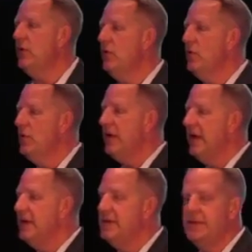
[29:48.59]
who
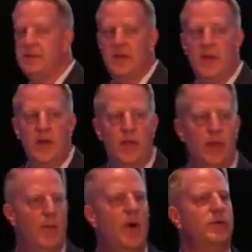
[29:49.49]
is
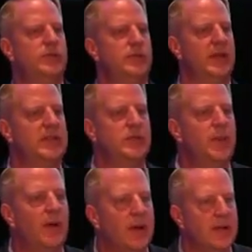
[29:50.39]
the most
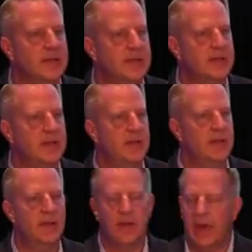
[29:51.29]
experienced,
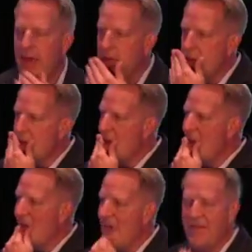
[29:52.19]
okay?
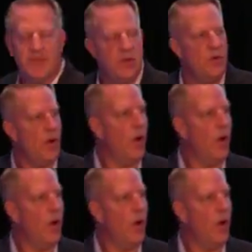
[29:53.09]
If you